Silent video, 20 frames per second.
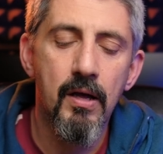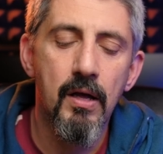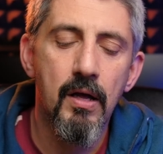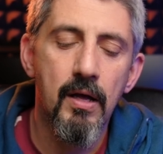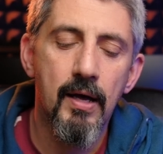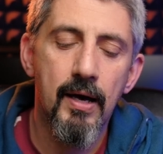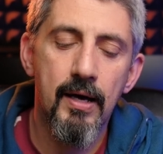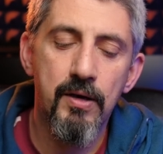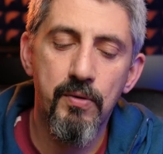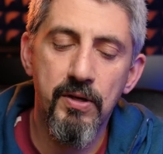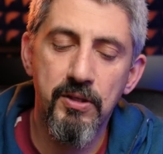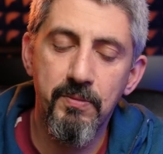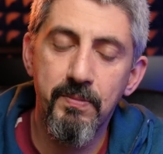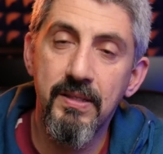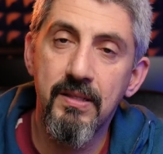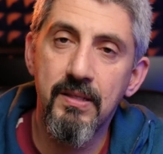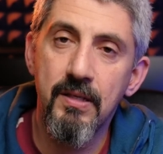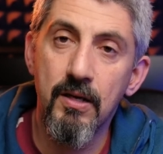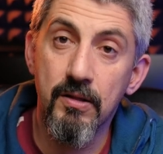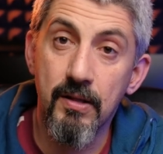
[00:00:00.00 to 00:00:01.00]
a
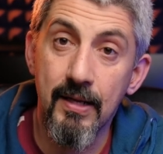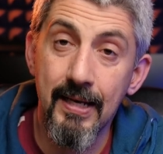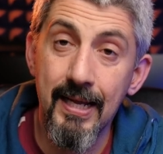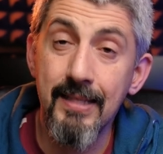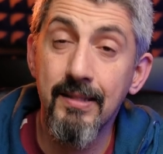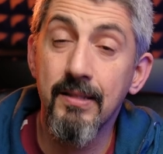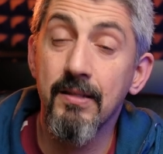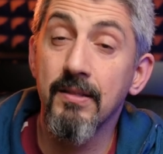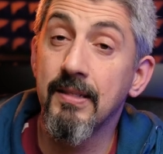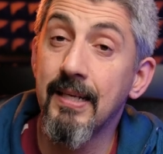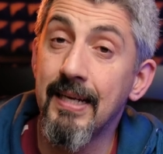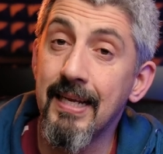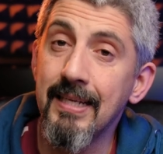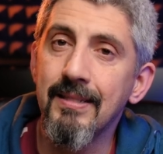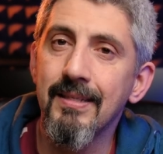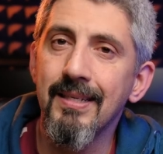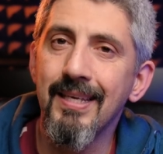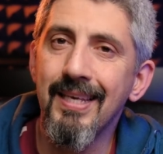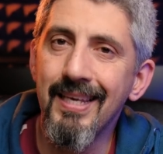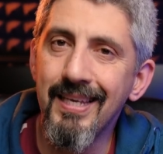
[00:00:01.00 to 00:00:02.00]
USB-C on the lens because the
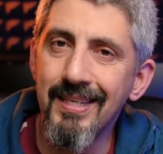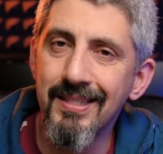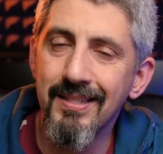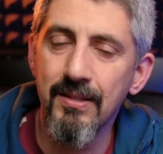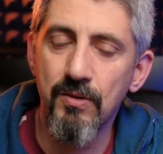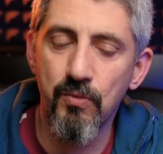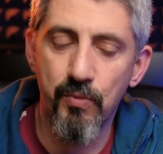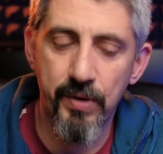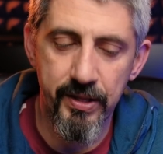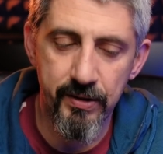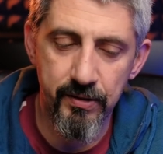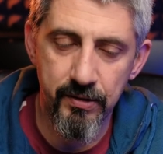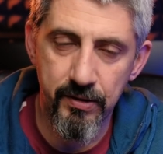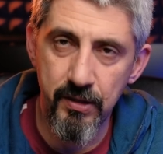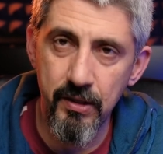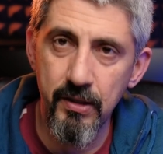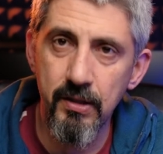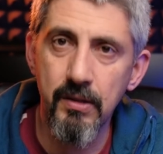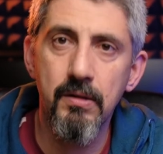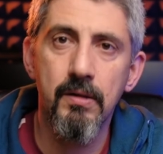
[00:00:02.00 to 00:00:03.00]
lens isn't weather
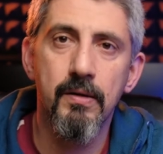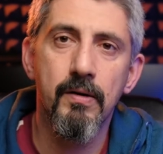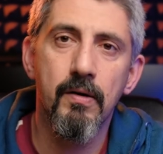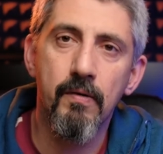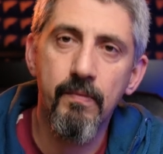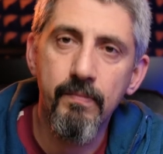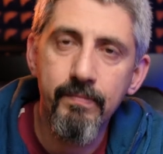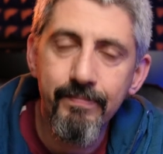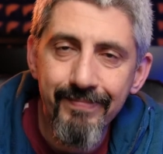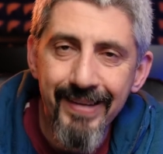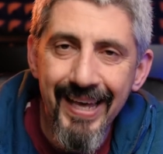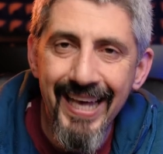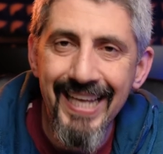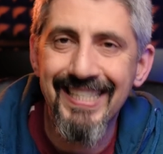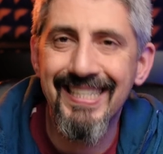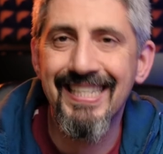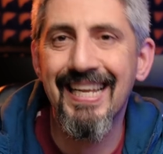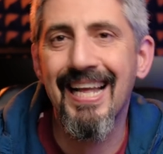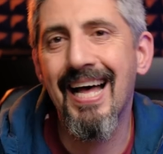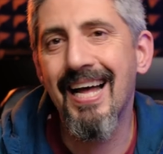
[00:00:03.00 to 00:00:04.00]
sealed.
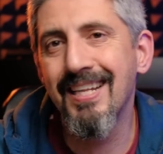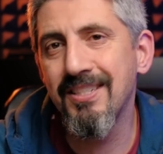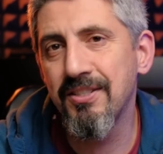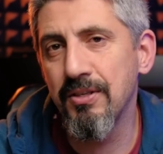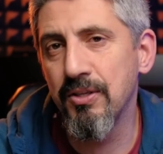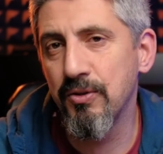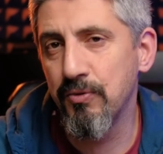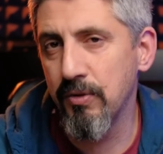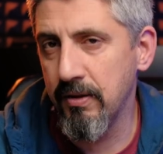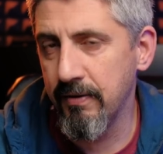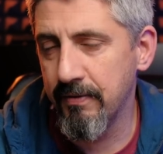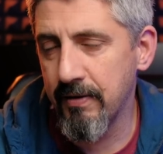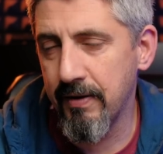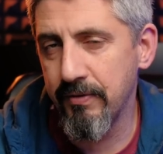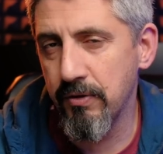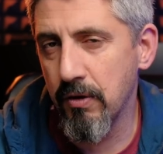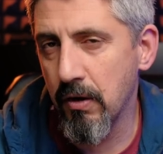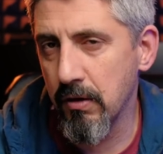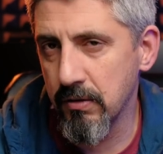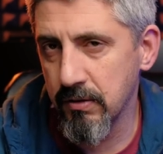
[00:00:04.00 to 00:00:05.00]
It's a
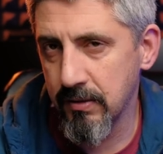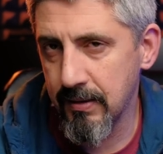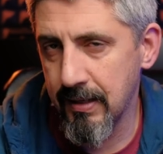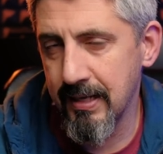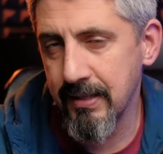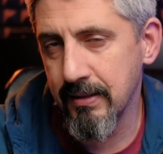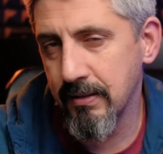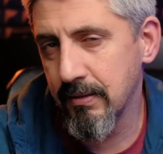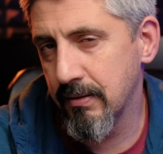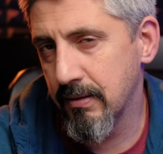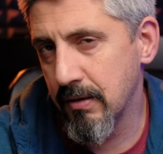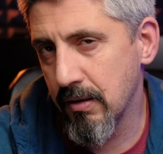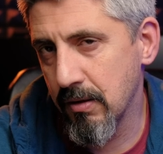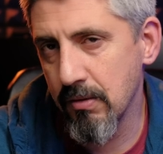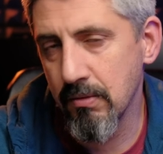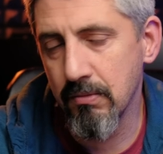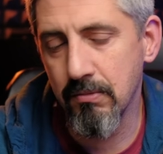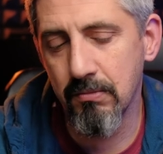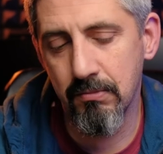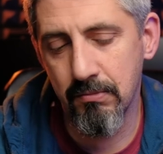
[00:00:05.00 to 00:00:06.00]
$125 lens,
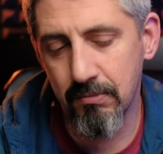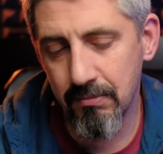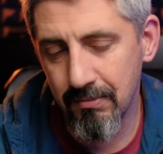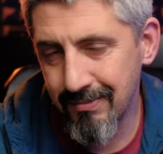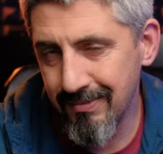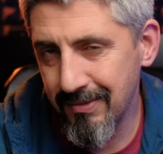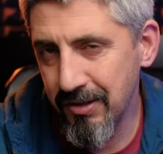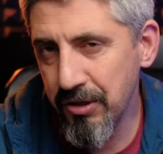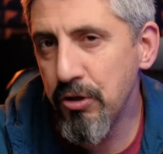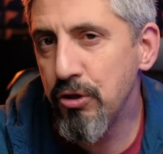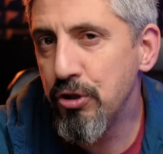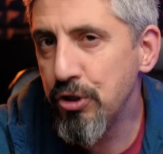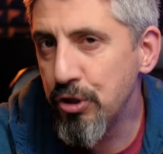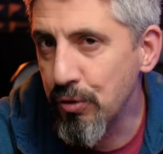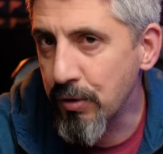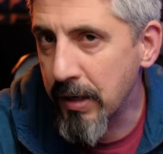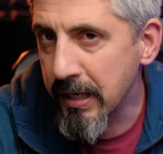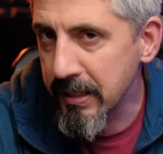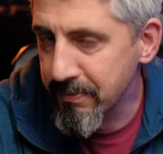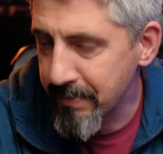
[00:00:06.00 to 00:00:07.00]
so you
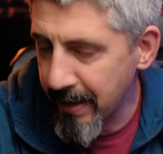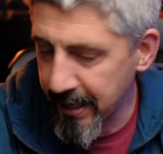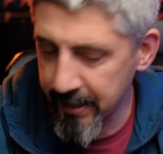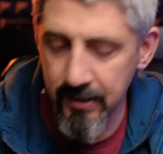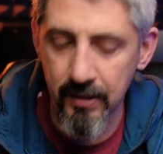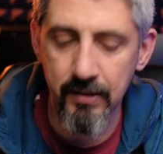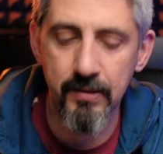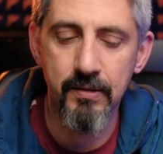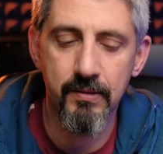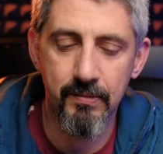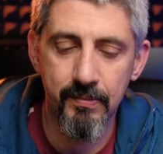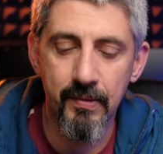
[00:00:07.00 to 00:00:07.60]
should expect it.